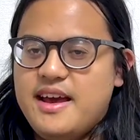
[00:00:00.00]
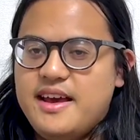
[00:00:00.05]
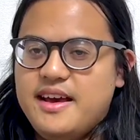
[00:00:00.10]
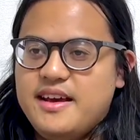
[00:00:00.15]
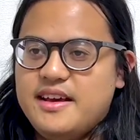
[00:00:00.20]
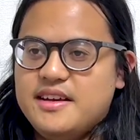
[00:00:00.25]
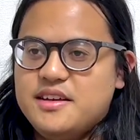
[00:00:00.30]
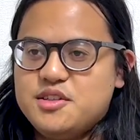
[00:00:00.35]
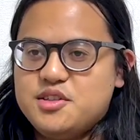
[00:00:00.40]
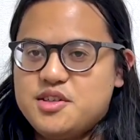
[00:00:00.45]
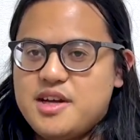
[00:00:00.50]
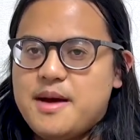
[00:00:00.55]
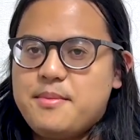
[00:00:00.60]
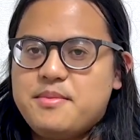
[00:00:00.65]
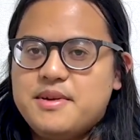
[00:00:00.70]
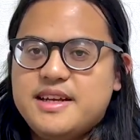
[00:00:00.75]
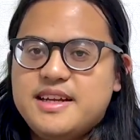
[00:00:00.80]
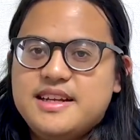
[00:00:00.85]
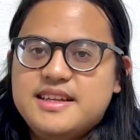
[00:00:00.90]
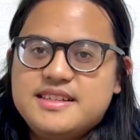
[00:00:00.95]
in
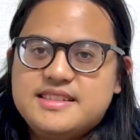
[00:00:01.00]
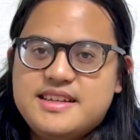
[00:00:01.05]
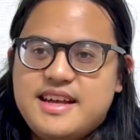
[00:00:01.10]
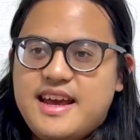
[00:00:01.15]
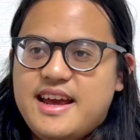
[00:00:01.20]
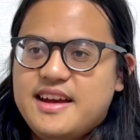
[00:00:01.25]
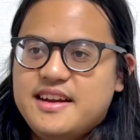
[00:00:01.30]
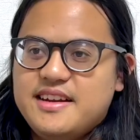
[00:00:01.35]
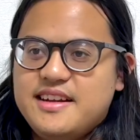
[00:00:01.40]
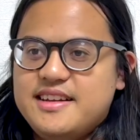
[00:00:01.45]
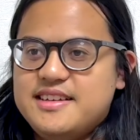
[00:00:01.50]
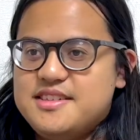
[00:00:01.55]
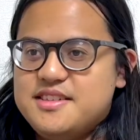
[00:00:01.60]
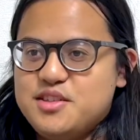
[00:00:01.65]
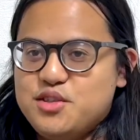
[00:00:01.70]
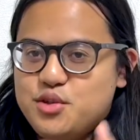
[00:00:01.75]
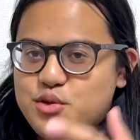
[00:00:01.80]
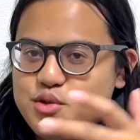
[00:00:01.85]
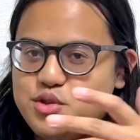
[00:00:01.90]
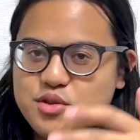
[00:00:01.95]
Japanese and it's
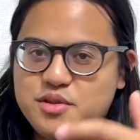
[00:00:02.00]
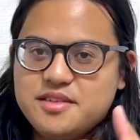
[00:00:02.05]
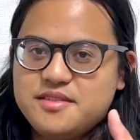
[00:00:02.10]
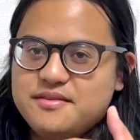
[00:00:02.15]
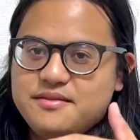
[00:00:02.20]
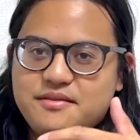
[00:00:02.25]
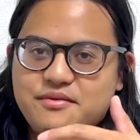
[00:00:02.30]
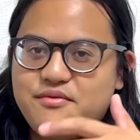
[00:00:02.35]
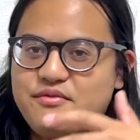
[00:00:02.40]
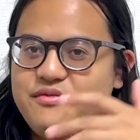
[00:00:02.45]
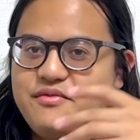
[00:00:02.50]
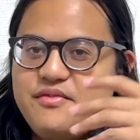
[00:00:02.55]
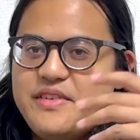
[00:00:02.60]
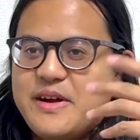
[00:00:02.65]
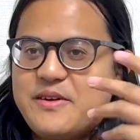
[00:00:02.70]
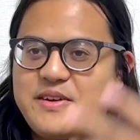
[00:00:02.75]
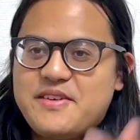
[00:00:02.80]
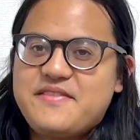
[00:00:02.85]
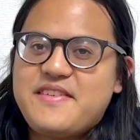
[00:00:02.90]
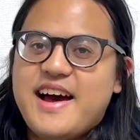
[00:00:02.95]
usually
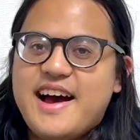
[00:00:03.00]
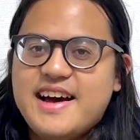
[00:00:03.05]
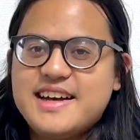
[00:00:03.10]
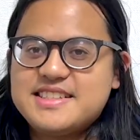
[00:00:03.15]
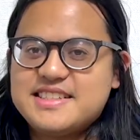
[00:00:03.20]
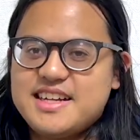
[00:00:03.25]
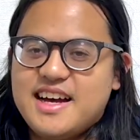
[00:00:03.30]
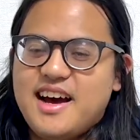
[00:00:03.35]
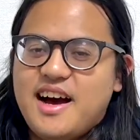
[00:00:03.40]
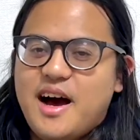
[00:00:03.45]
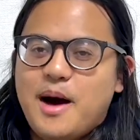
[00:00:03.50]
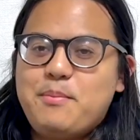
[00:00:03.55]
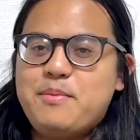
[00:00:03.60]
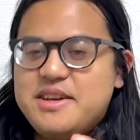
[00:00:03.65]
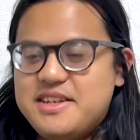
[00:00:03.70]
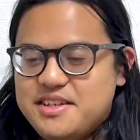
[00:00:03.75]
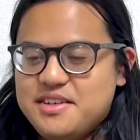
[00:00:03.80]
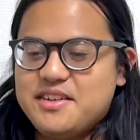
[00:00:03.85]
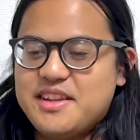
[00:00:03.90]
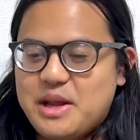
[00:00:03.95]
very fast up
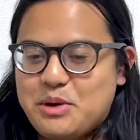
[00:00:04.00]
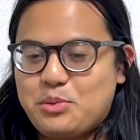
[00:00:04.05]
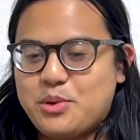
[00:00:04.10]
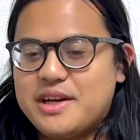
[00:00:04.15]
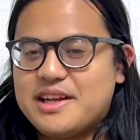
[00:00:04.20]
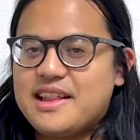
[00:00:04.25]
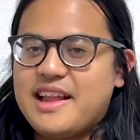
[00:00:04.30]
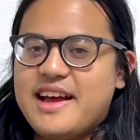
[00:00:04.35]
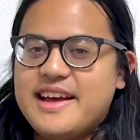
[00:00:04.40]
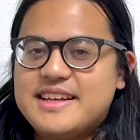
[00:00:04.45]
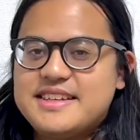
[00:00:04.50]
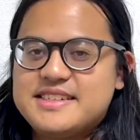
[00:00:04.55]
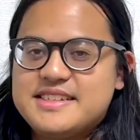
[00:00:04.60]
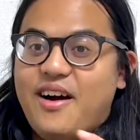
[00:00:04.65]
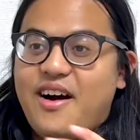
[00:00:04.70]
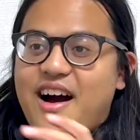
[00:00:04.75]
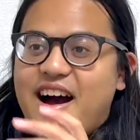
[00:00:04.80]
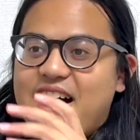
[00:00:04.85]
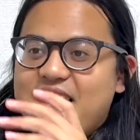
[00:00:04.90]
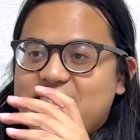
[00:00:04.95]
until they realize
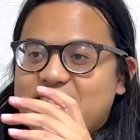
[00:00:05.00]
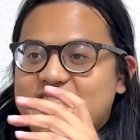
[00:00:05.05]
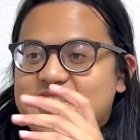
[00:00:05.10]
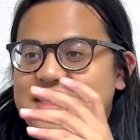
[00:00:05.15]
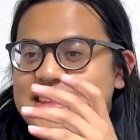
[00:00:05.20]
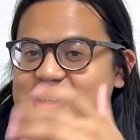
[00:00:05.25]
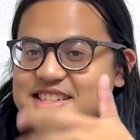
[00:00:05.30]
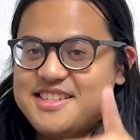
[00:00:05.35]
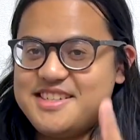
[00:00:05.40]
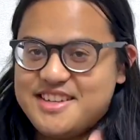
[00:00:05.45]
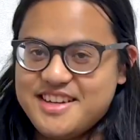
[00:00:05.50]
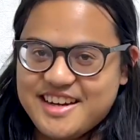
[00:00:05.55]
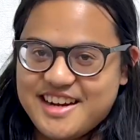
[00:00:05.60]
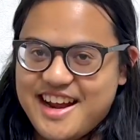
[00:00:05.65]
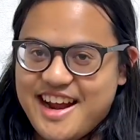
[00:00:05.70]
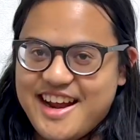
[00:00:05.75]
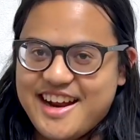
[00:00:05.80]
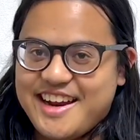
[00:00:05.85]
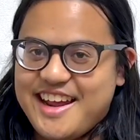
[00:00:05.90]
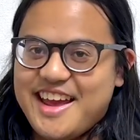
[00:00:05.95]
that this
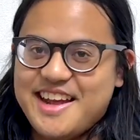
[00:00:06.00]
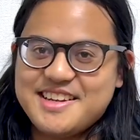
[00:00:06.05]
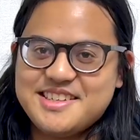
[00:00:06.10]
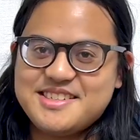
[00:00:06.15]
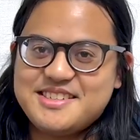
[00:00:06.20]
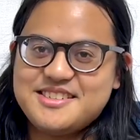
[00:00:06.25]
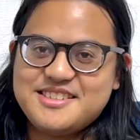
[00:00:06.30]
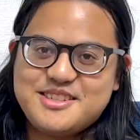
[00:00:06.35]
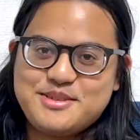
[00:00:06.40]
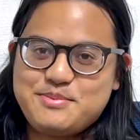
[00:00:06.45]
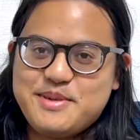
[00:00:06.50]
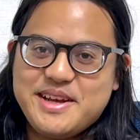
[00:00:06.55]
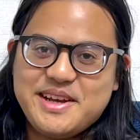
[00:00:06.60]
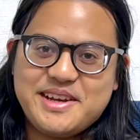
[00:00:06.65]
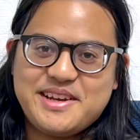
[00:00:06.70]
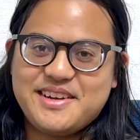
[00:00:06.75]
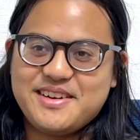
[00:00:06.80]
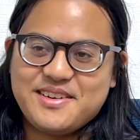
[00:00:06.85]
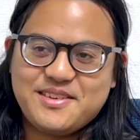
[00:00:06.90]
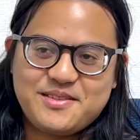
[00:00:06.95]
guy can't
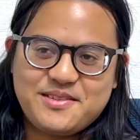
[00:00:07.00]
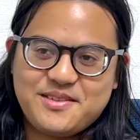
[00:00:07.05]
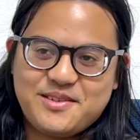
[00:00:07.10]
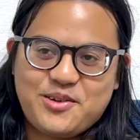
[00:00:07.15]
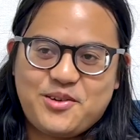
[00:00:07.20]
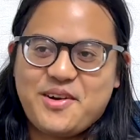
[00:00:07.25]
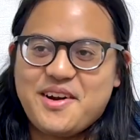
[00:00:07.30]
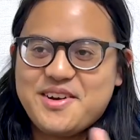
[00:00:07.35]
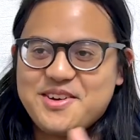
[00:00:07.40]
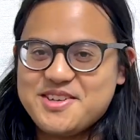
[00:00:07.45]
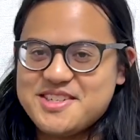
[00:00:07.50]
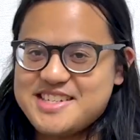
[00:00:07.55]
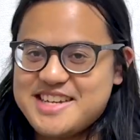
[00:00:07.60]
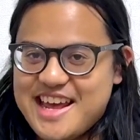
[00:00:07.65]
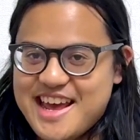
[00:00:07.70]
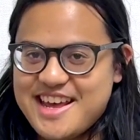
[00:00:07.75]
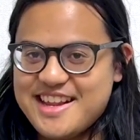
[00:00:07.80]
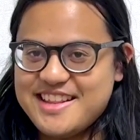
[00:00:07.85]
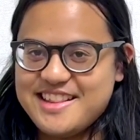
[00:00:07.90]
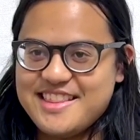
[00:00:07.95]
speak or
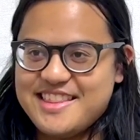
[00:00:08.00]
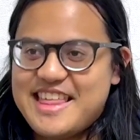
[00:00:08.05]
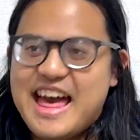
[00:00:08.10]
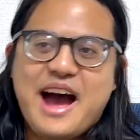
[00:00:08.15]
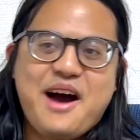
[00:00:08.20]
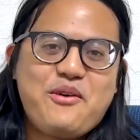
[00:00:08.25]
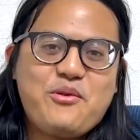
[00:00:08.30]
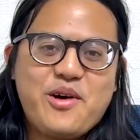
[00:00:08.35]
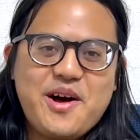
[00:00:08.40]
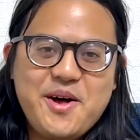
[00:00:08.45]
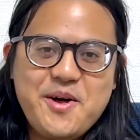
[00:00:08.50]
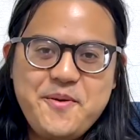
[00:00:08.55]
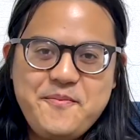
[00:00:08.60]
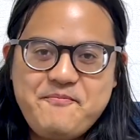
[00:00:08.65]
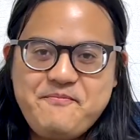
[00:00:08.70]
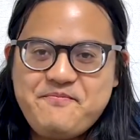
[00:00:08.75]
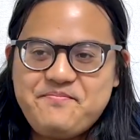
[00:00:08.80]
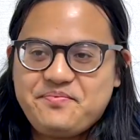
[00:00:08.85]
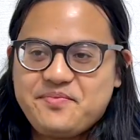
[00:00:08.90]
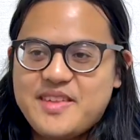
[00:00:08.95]
understand that well.
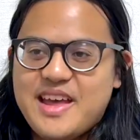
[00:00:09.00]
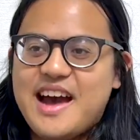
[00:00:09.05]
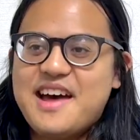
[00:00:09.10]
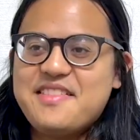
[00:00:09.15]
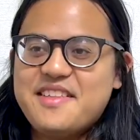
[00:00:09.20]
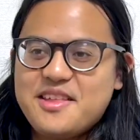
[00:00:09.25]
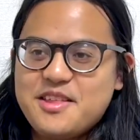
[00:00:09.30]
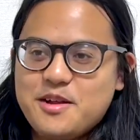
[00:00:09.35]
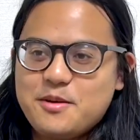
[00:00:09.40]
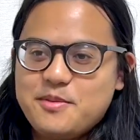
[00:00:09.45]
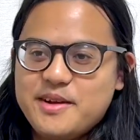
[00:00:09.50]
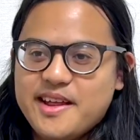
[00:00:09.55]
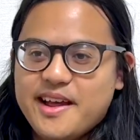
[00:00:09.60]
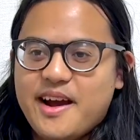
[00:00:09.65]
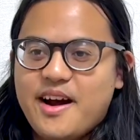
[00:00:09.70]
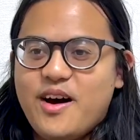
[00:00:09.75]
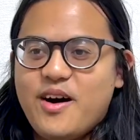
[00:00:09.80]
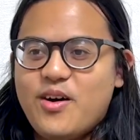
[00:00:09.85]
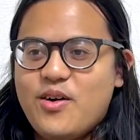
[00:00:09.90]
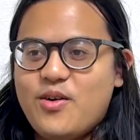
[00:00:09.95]
And then they'd be like,
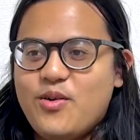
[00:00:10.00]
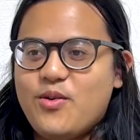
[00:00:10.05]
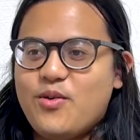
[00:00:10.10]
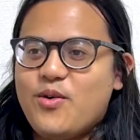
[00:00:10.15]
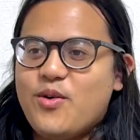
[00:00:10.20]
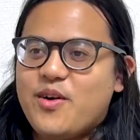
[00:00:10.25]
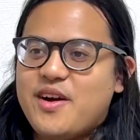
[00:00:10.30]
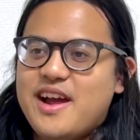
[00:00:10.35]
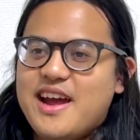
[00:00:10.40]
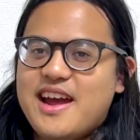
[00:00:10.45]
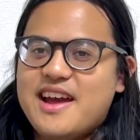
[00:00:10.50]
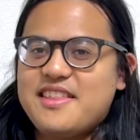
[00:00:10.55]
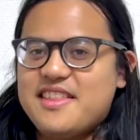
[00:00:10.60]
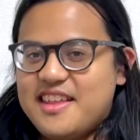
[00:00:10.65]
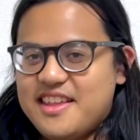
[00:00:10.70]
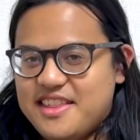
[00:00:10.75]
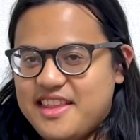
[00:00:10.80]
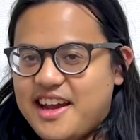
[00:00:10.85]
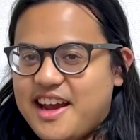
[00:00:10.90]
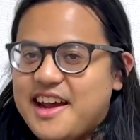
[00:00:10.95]
oh, okay. And
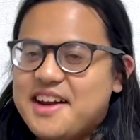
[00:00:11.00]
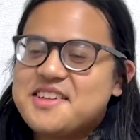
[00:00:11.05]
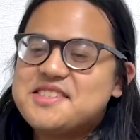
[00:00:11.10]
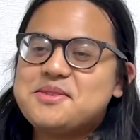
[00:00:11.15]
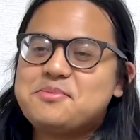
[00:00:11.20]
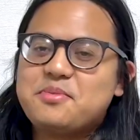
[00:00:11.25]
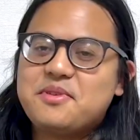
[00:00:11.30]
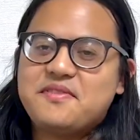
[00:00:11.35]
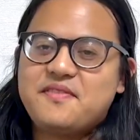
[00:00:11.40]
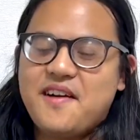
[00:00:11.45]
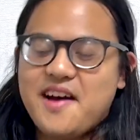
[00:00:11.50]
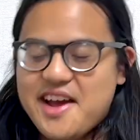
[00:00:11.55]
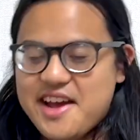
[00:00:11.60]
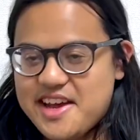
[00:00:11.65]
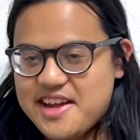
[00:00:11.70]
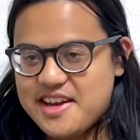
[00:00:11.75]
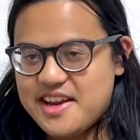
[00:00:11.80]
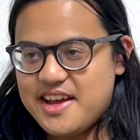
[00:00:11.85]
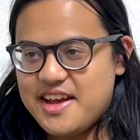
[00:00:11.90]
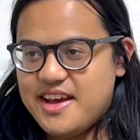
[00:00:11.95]
then they kind of simplify
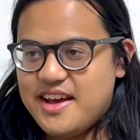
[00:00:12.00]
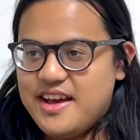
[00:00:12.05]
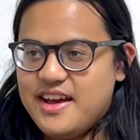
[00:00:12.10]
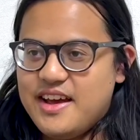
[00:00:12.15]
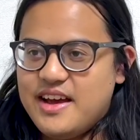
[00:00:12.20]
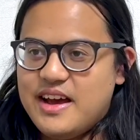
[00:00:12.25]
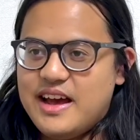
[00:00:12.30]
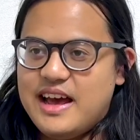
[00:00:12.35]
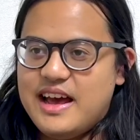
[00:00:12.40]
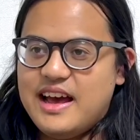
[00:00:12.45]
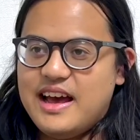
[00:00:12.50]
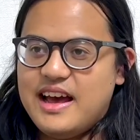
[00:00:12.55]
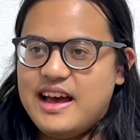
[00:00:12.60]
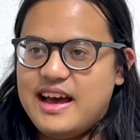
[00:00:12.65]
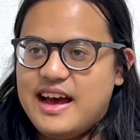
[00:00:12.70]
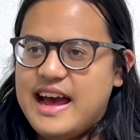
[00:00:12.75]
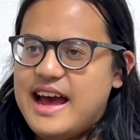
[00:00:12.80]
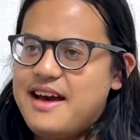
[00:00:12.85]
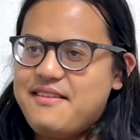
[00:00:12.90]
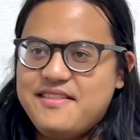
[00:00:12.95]
it.
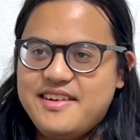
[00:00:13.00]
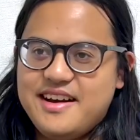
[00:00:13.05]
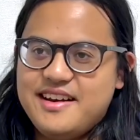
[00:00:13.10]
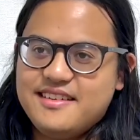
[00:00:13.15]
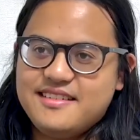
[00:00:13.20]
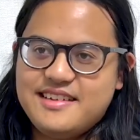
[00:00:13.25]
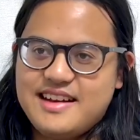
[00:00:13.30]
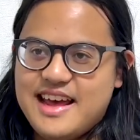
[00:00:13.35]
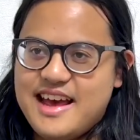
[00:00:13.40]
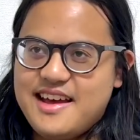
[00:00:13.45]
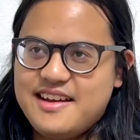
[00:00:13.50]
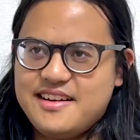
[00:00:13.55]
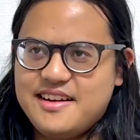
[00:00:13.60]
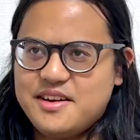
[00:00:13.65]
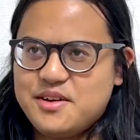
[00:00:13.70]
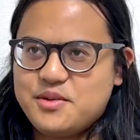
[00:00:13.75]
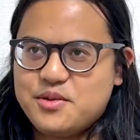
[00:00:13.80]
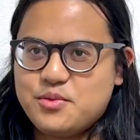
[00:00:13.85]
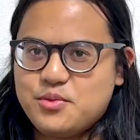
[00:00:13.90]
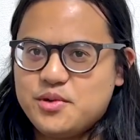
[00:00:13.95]
I haven't had
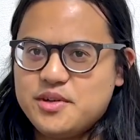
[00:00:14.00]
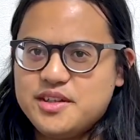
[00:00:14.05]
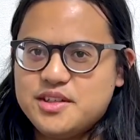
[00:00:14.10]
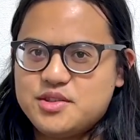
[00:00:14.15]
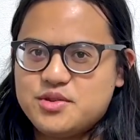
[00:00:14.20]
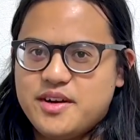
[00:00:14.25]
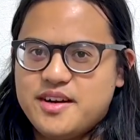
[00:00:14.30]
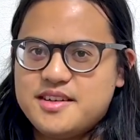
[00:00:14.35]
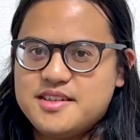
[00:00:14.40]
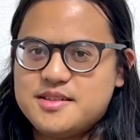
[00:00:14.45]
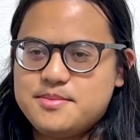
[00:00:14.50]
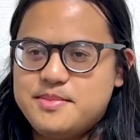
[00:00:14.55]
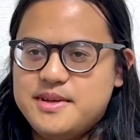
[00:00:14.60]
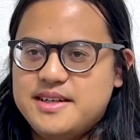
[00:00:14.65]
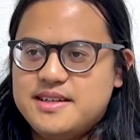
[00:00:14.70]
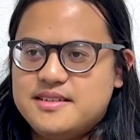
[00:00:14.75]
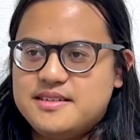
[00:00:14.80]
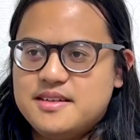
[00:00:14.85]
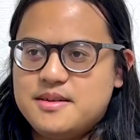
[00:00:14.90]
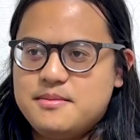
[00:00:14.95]
anyone really try to
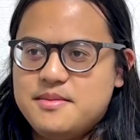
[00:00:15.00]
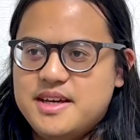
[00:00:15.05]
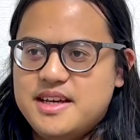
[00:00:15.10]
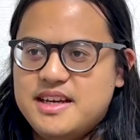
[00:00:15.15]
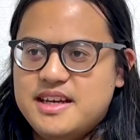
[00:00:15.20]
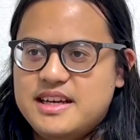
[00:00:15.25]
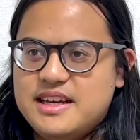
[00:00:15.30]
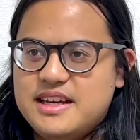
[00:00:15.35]
speak to me